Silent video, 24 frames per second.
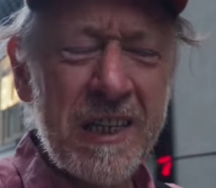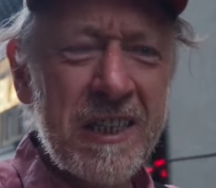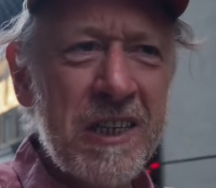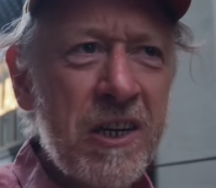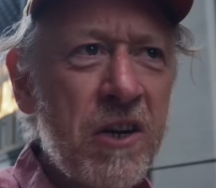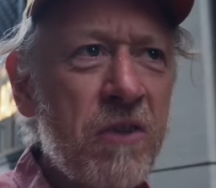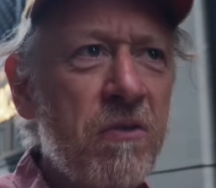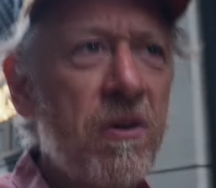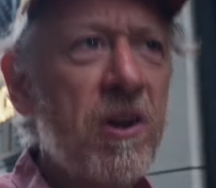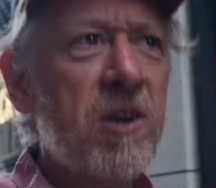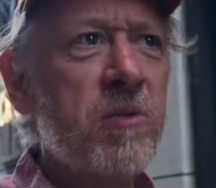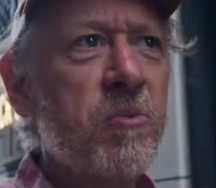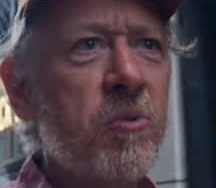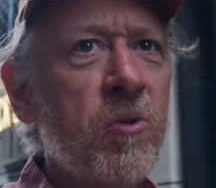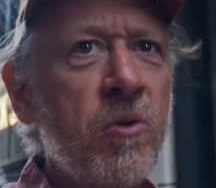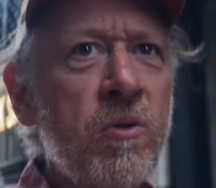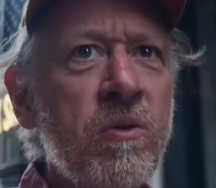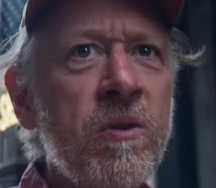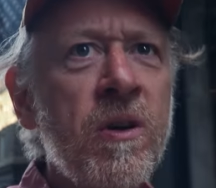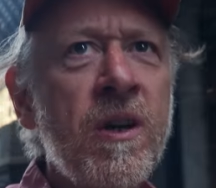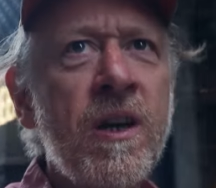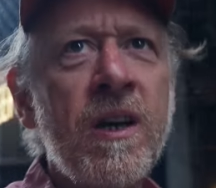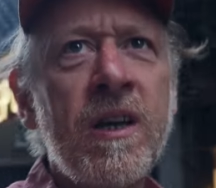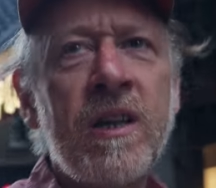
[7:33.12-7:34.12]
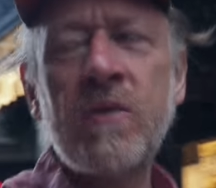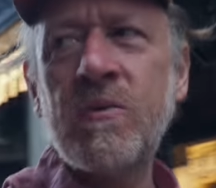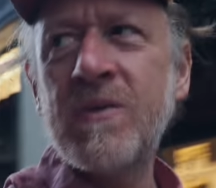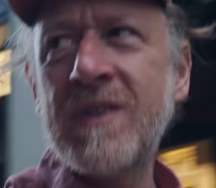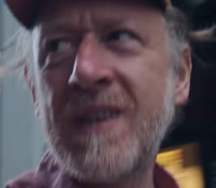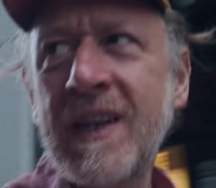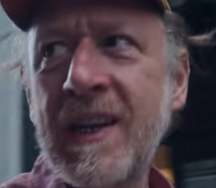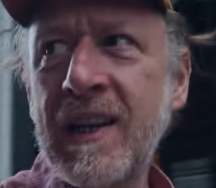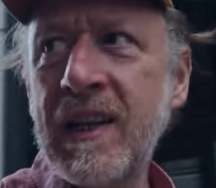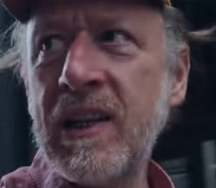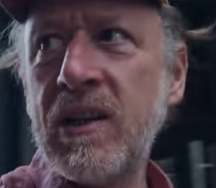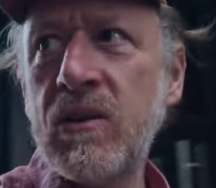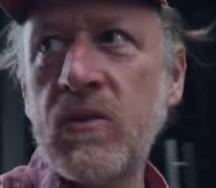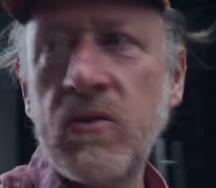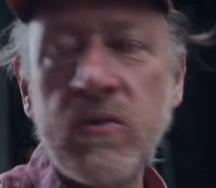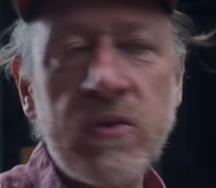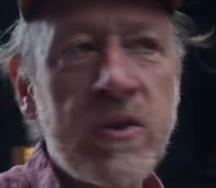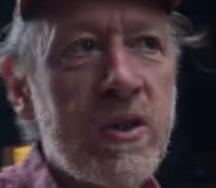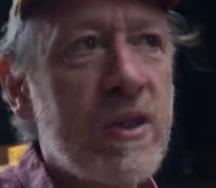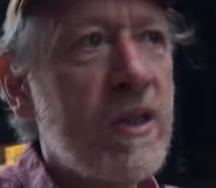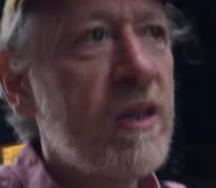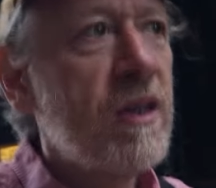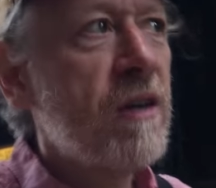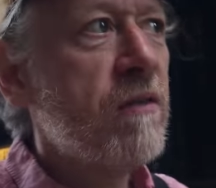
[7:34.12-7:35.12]
is incredible. There was a little
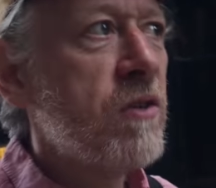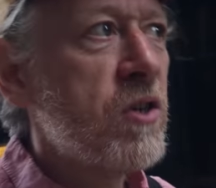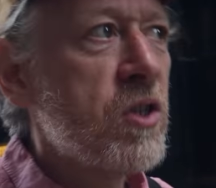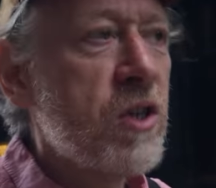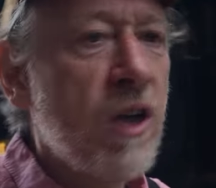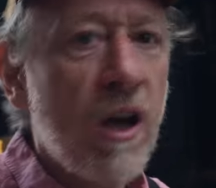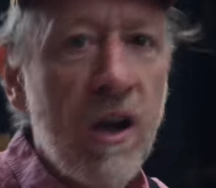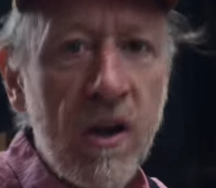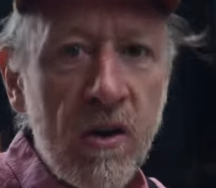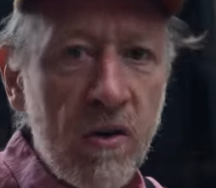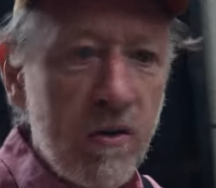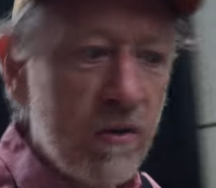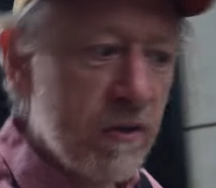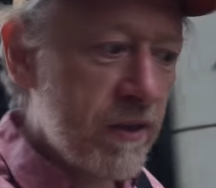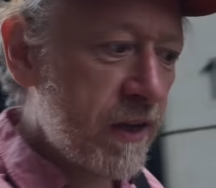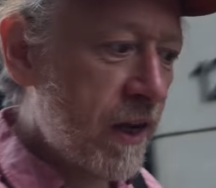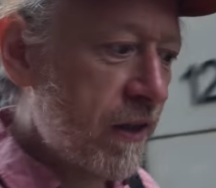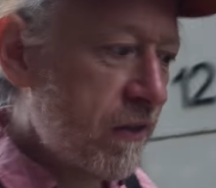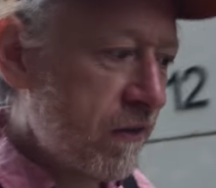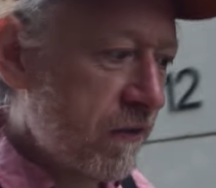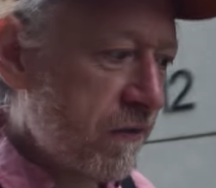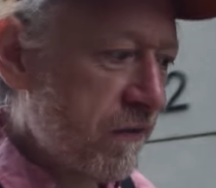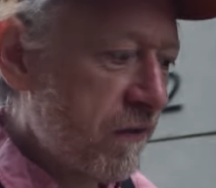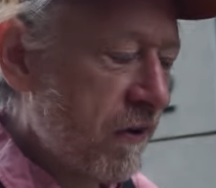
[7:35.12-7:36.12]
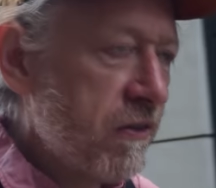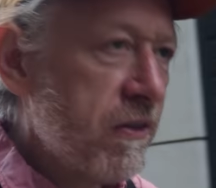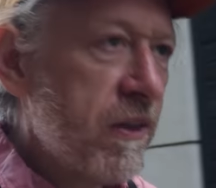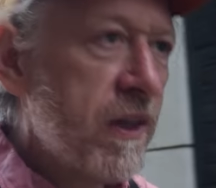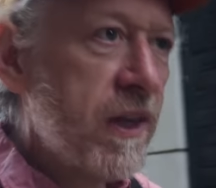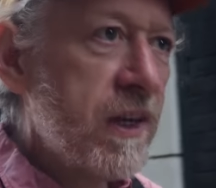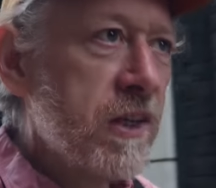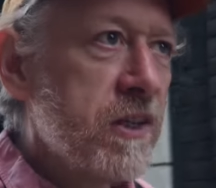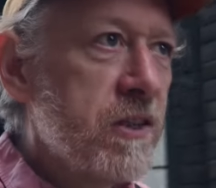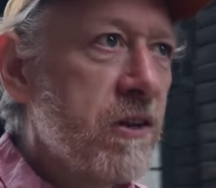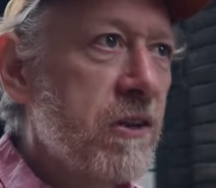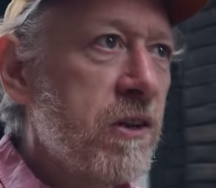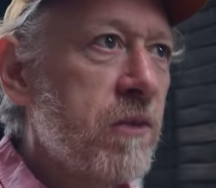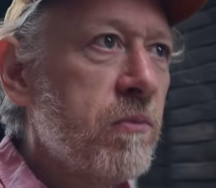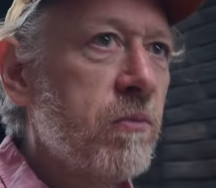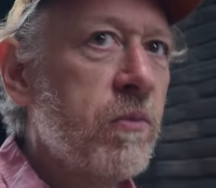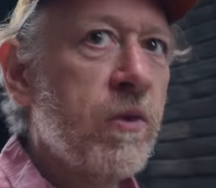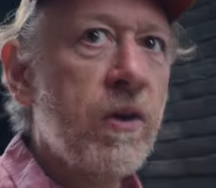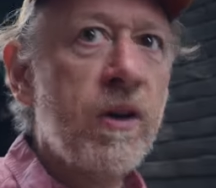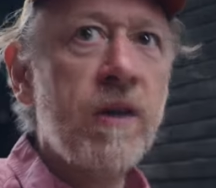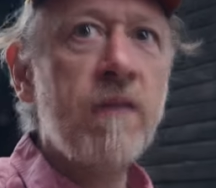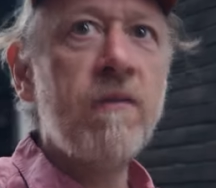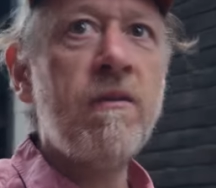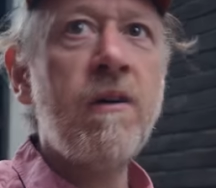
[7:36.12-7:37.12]
service going on down the front there, so I didn't
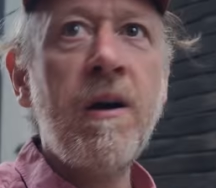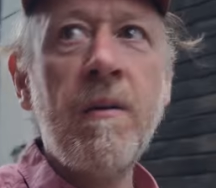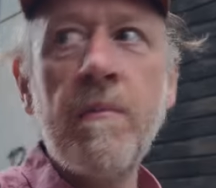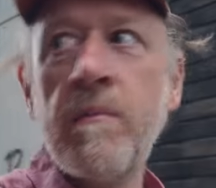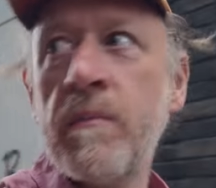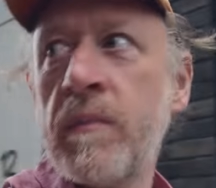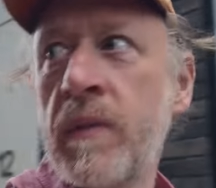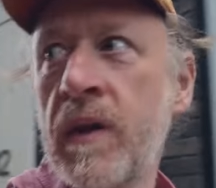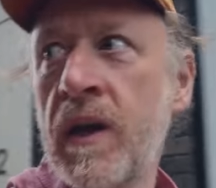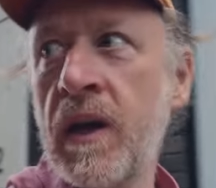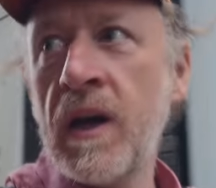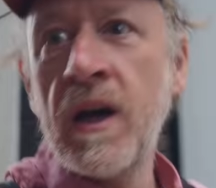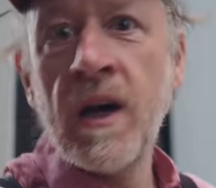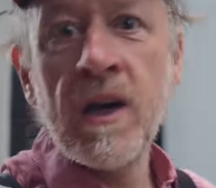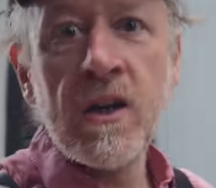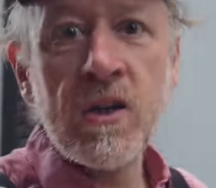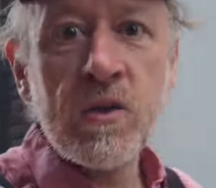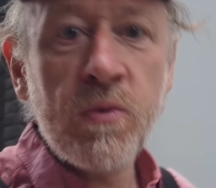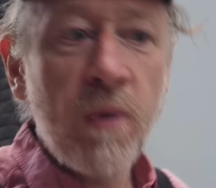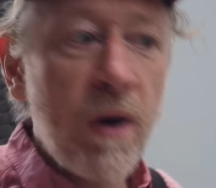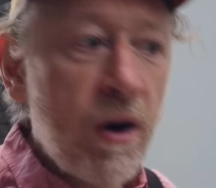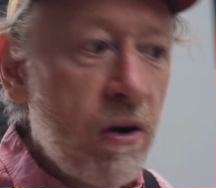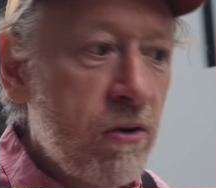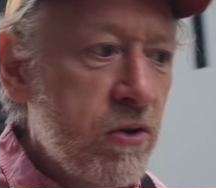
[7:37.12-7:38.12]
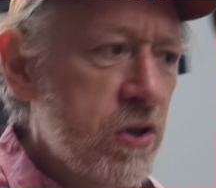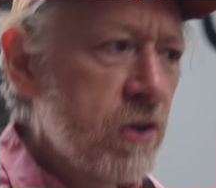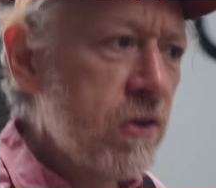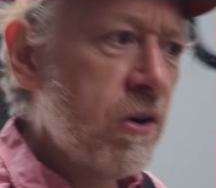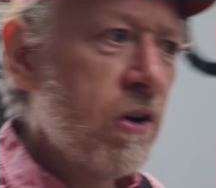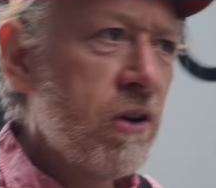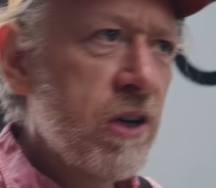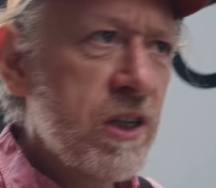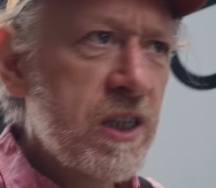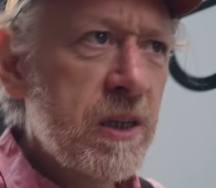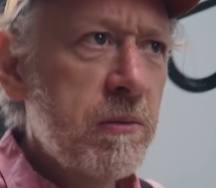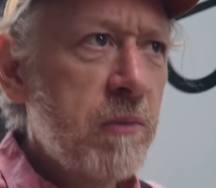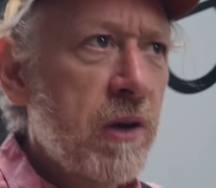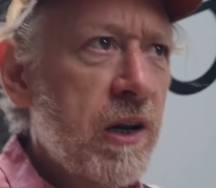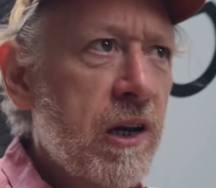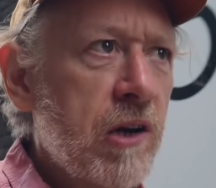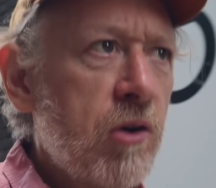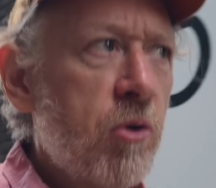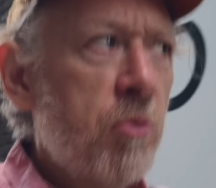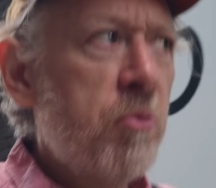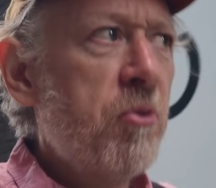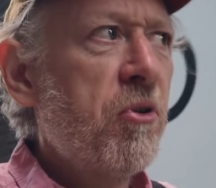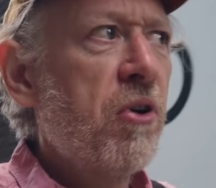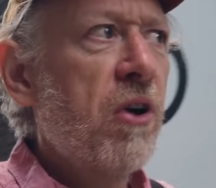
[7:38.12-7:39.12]
want to dwell too long. It seemed like a
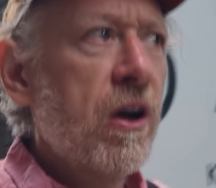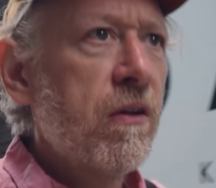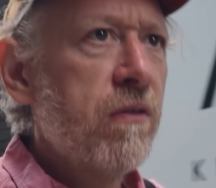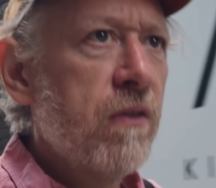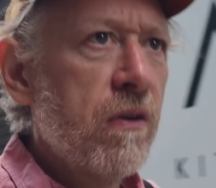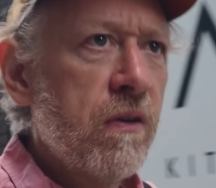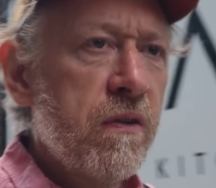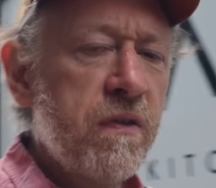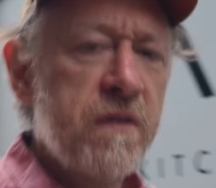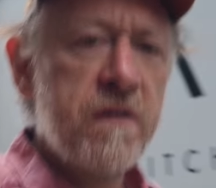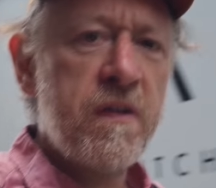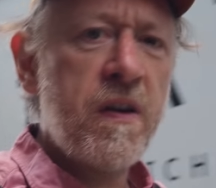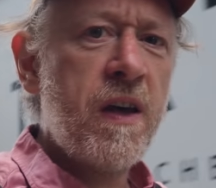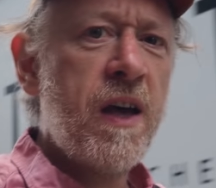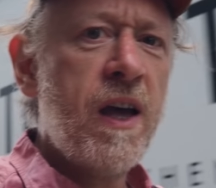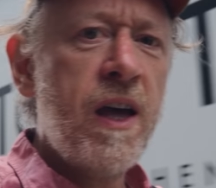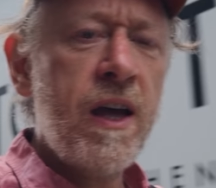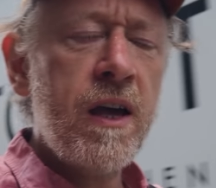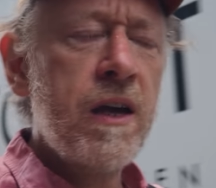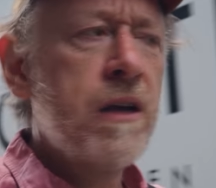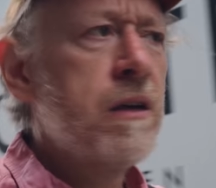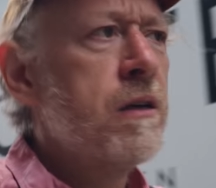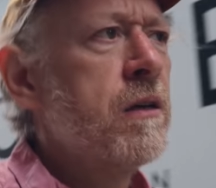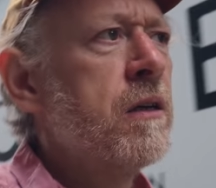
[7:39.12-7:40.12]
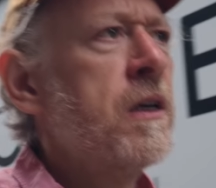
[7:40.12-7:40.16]
little private affair.